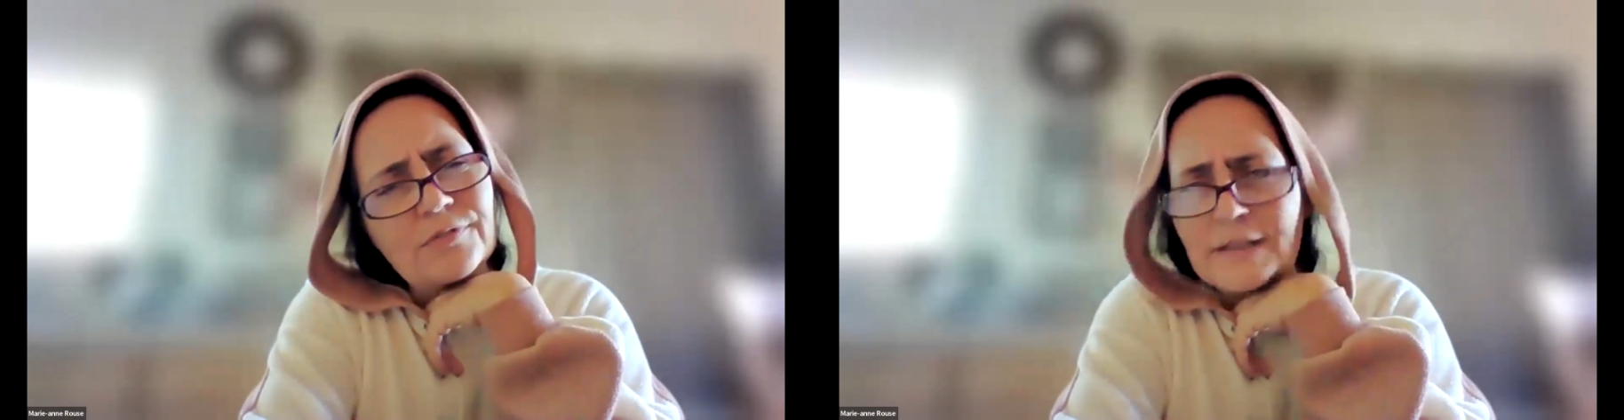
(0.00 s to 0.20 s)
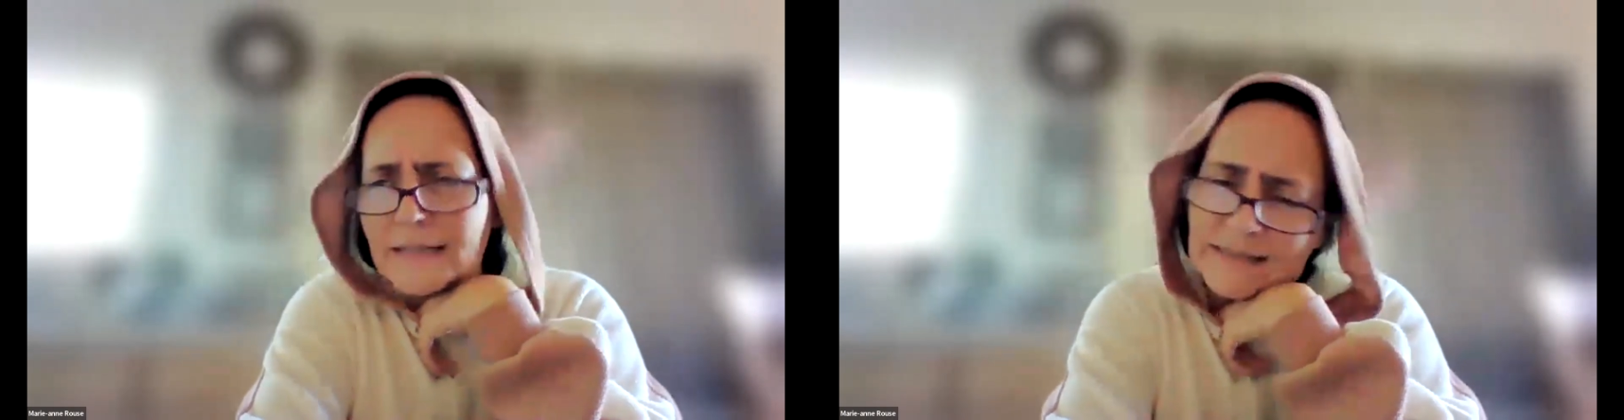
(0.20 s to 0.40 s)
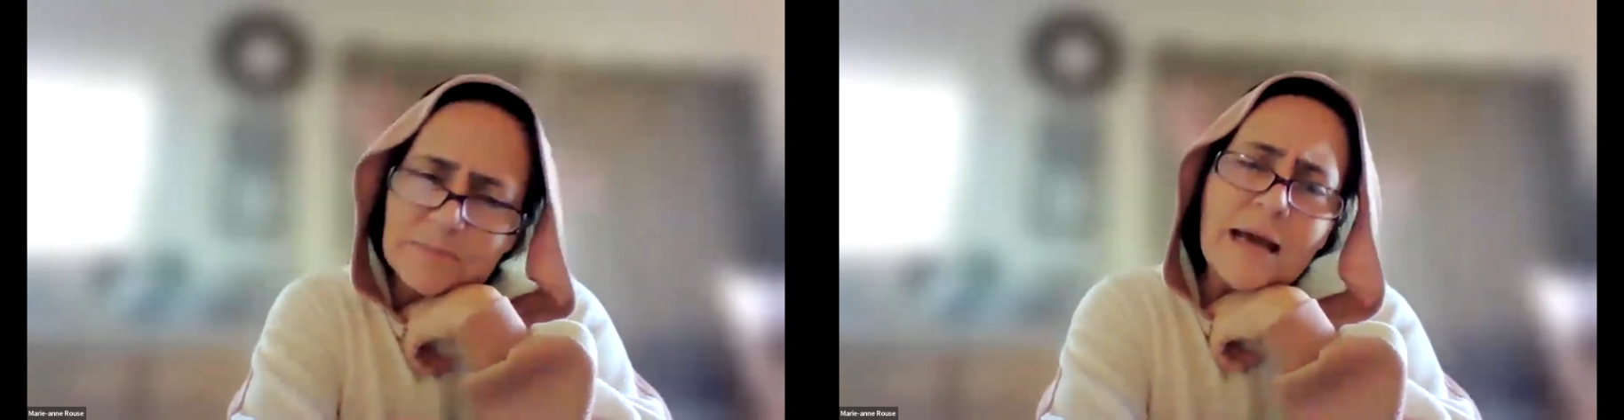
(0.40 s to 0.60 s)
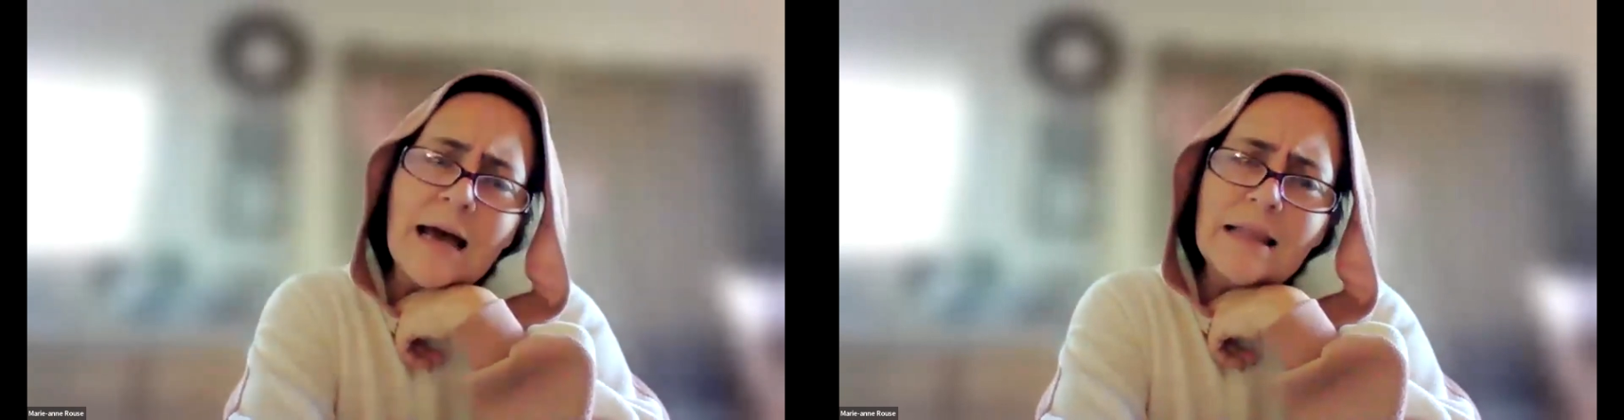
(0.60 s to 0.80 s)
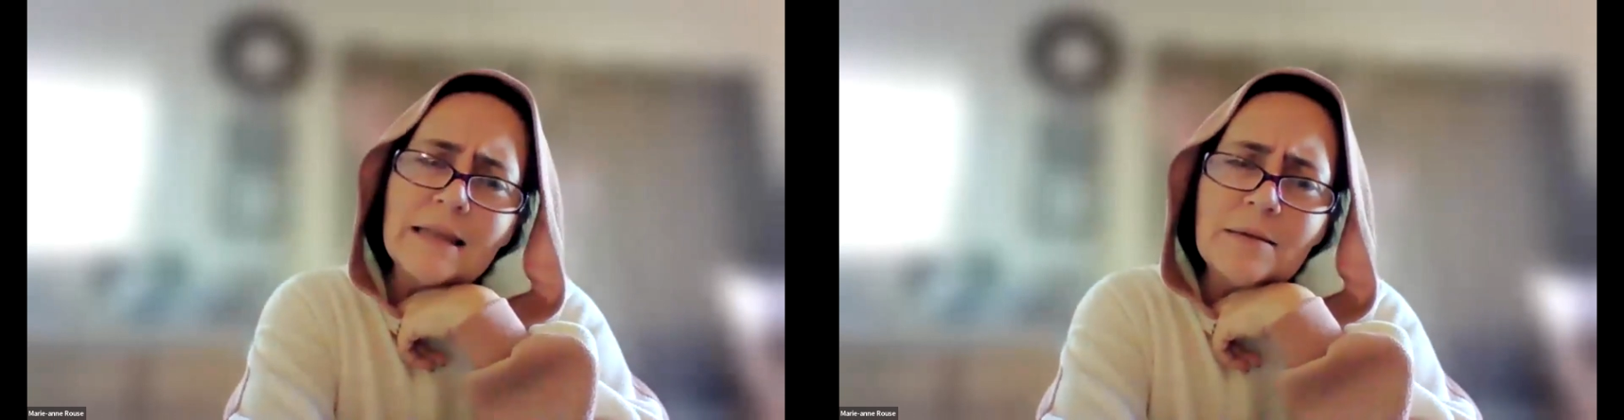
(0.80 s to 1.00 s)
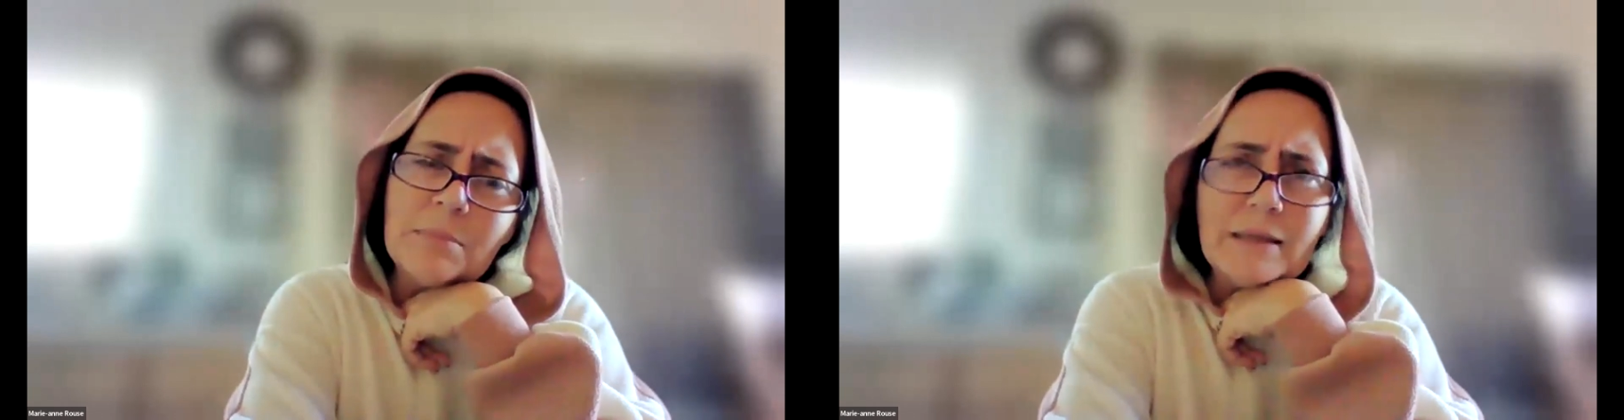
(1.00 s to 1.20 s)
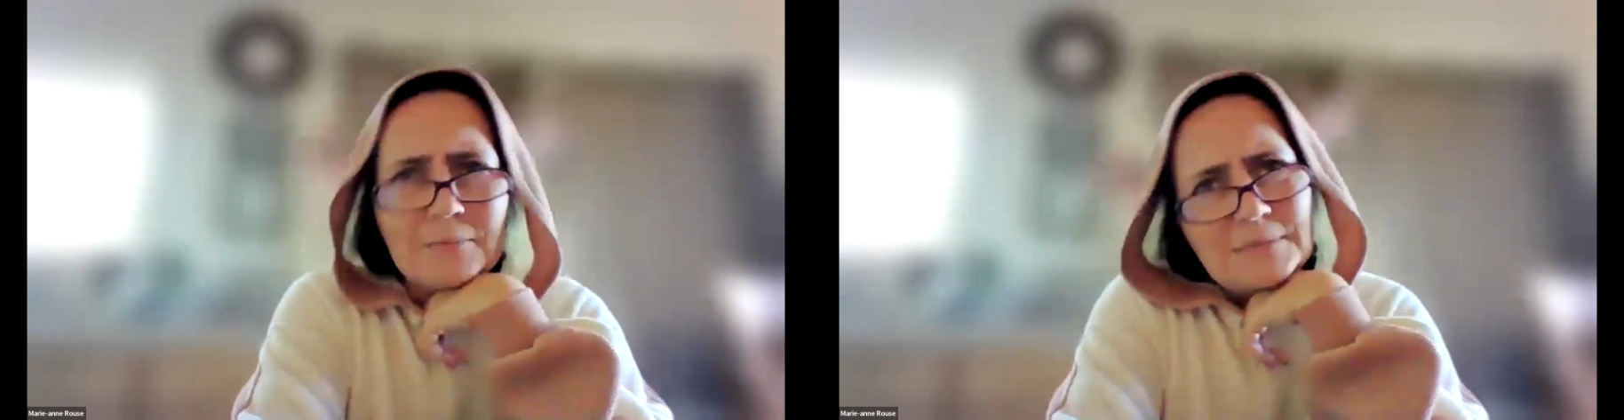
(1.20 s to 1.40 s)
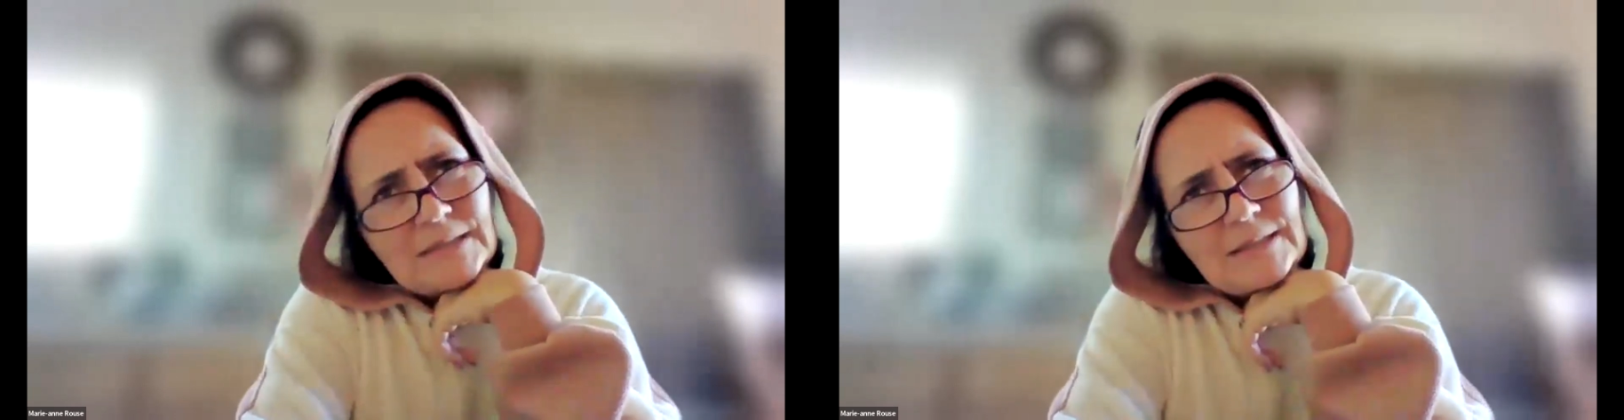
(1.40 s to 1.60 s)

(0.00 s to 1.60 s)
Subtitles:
and then Tim Allen becomes